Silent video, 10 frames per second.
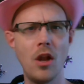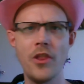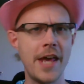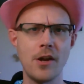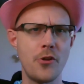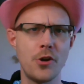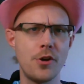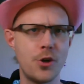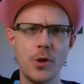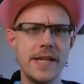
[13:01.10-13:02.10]
that other
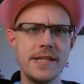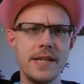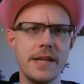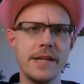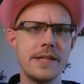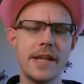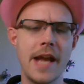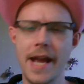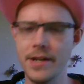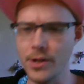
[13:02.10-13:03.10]
craziness that
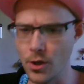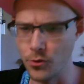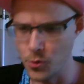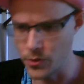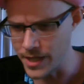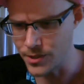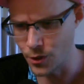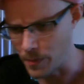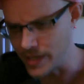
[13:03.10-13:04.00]
I had to go through that took me